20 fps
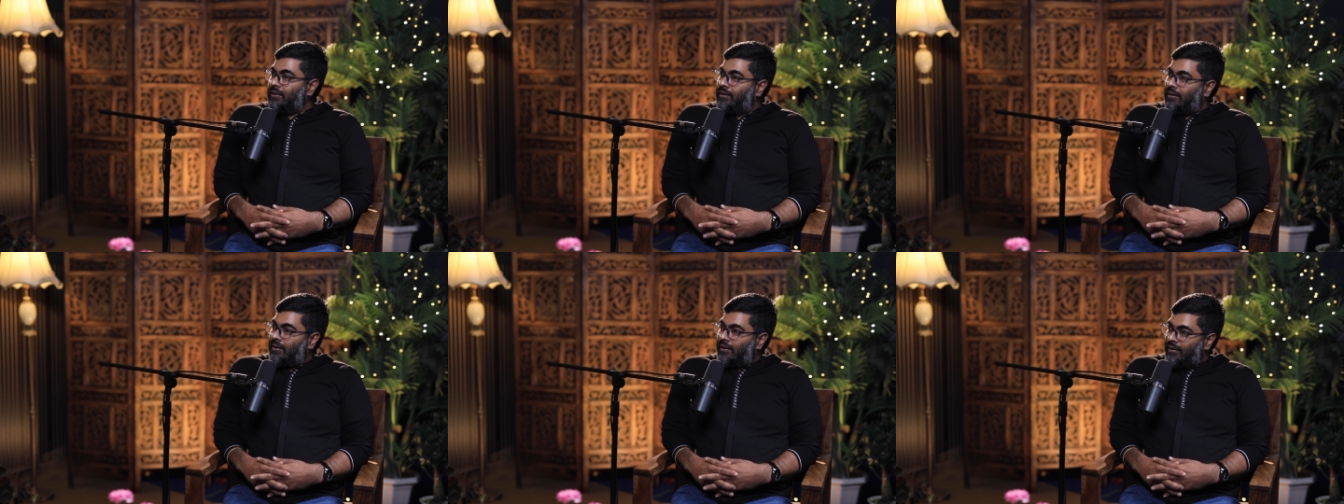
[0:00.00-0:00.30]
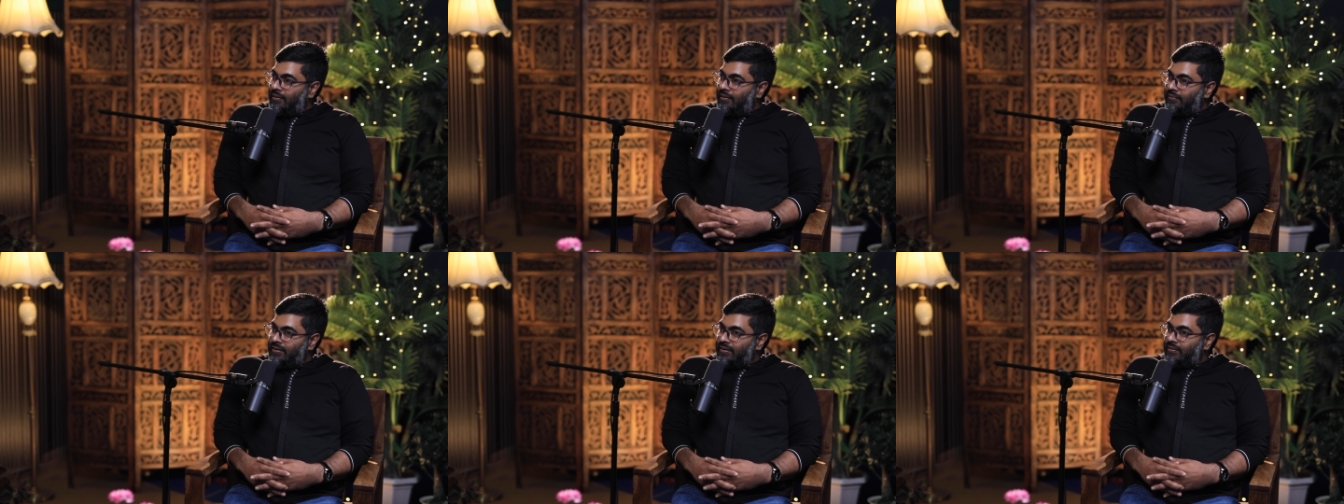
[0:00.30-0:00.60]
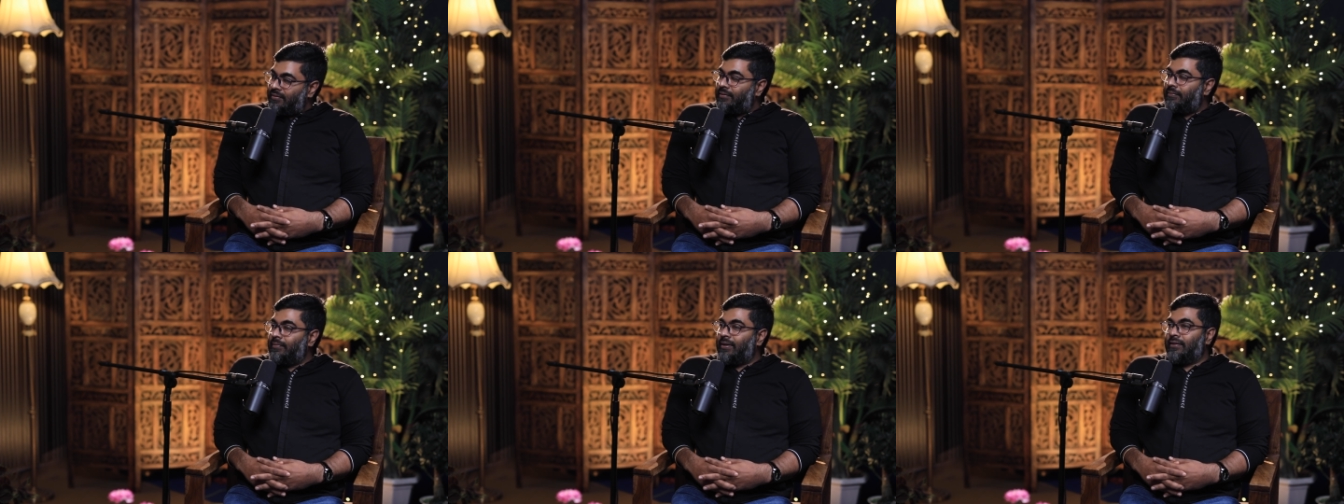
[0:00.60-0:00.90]
it
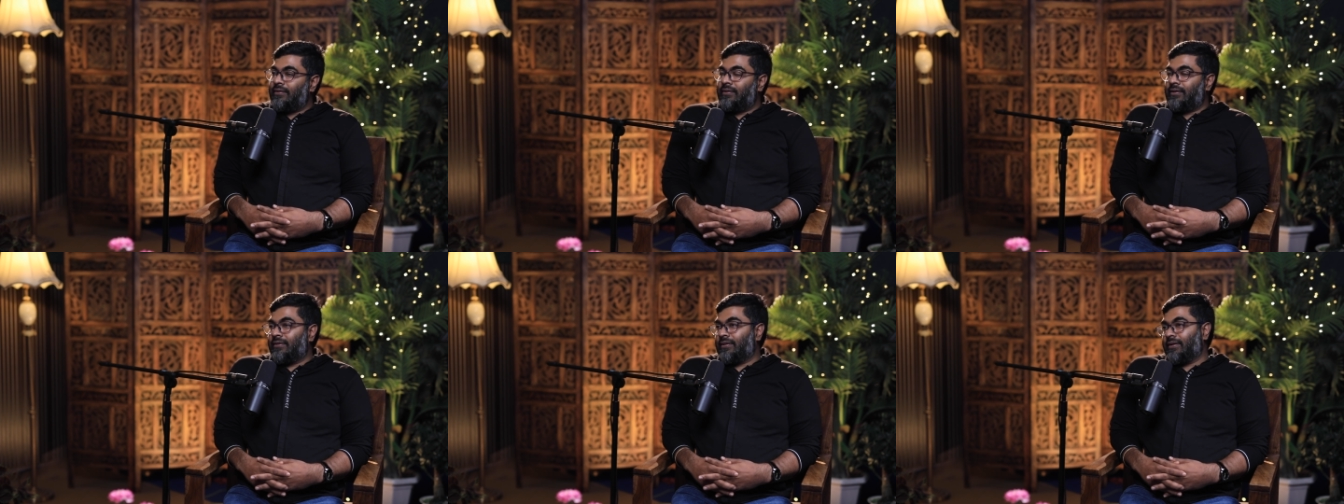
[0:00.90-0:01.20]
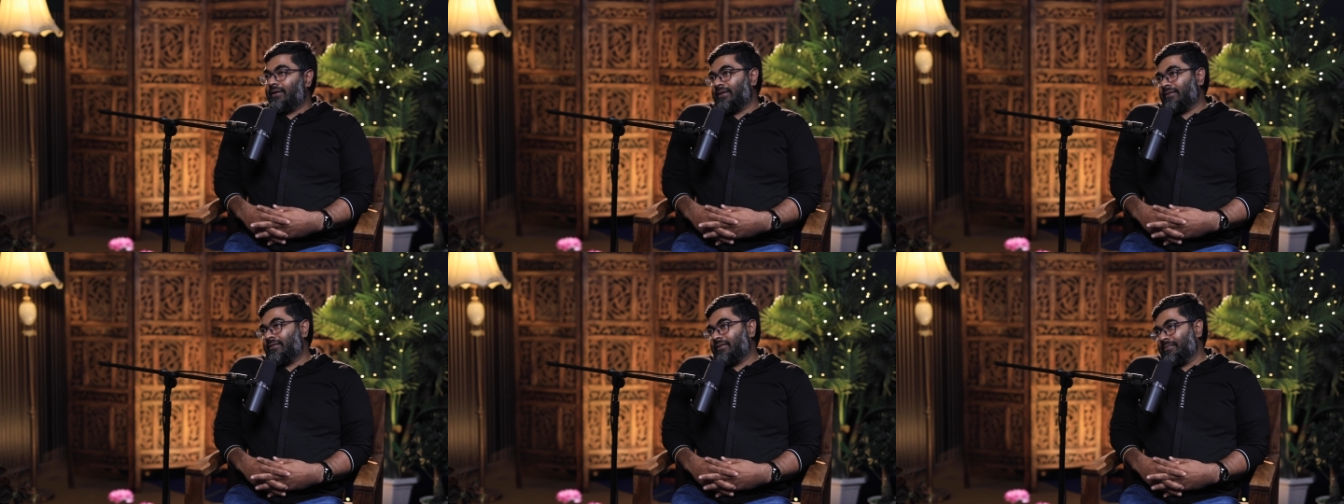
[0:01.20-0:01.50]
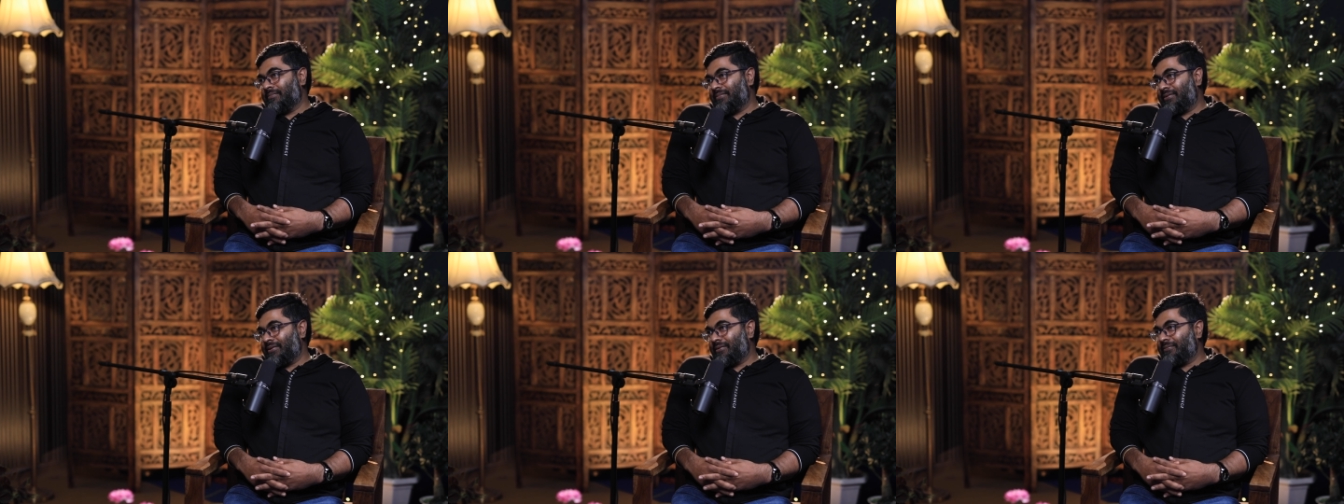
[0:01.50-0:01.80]
always remains as an
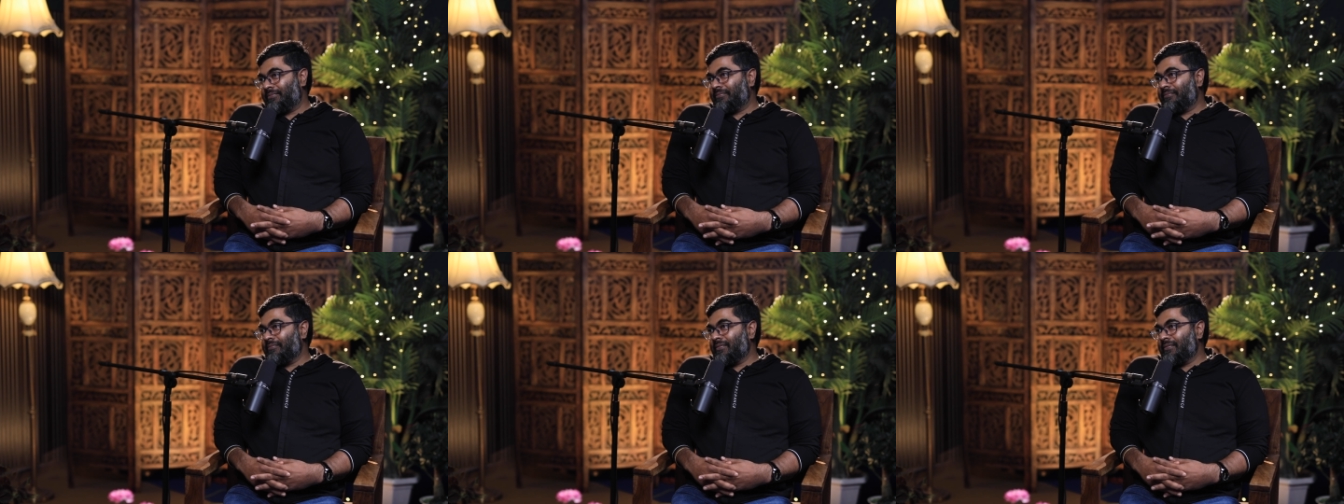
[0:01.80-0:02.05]
assumption.